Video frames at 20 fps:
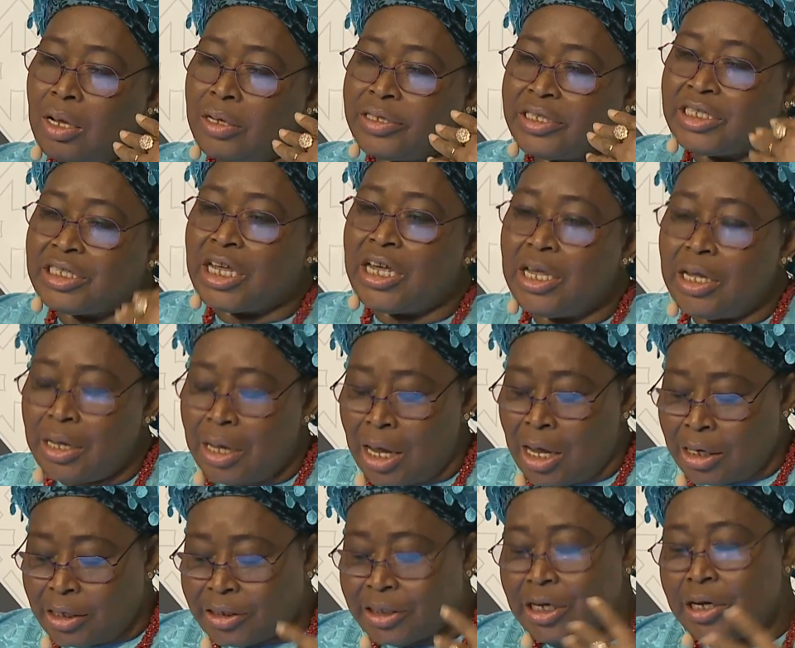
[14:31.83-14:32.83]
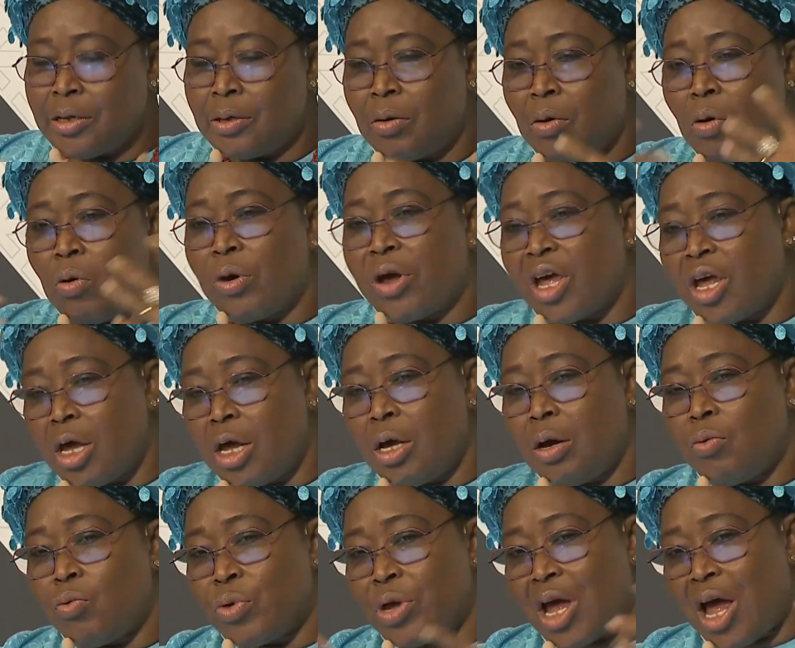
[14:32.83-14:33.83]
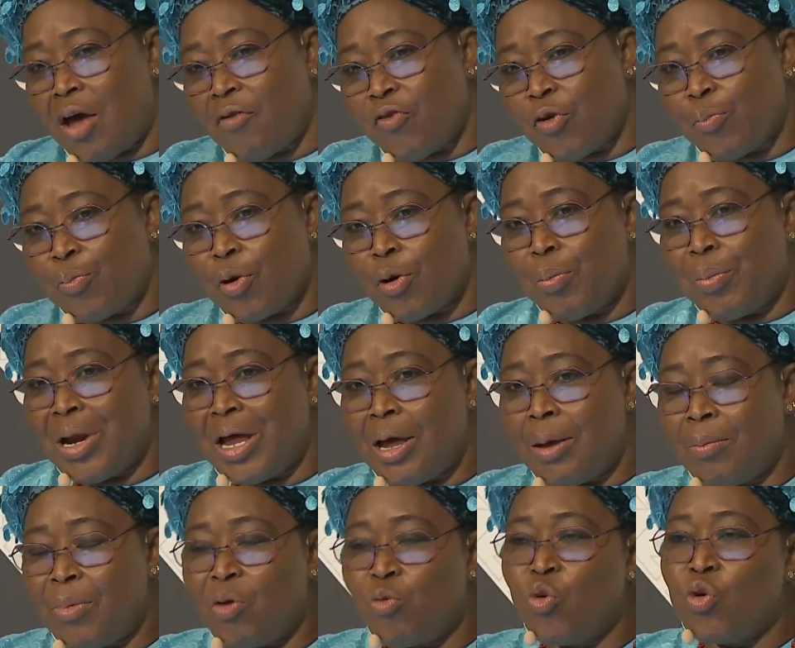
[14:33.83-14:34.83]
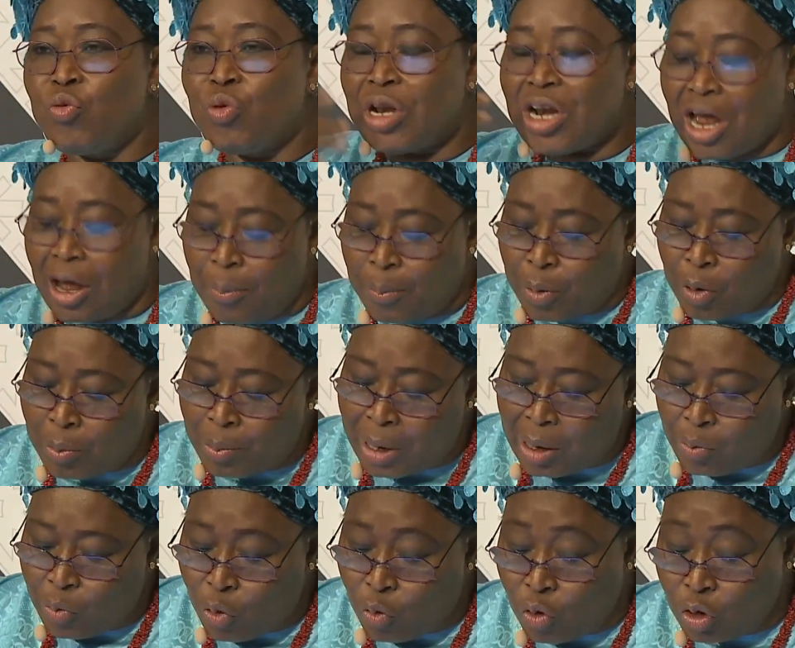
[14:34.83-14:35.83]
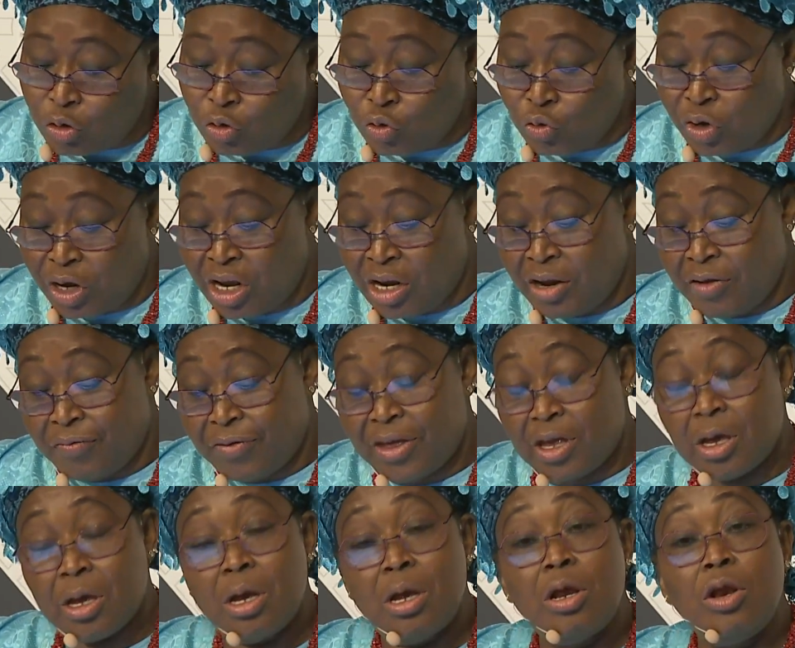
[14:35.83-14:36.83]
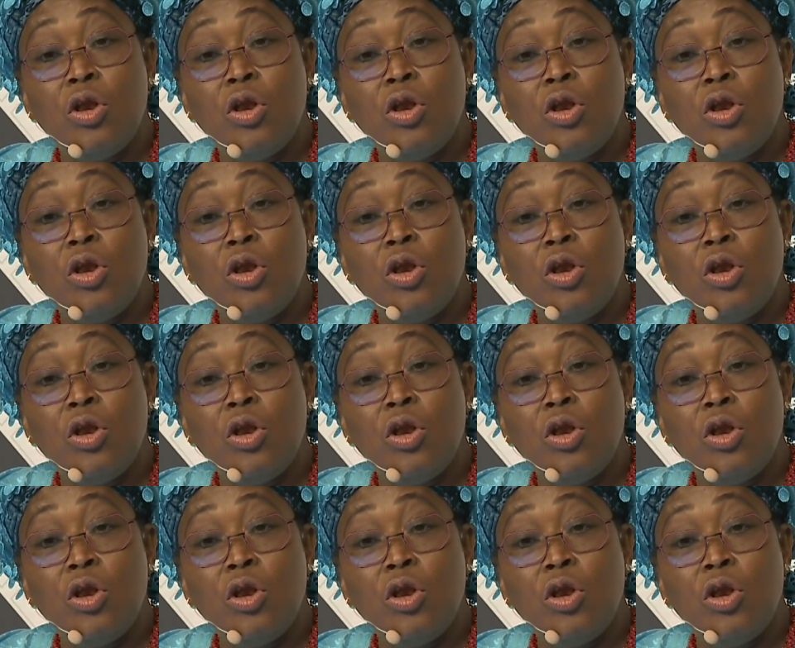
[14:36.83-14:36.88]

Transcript: stay and say, okay, we have a problem, we will have problem, we won't do anything.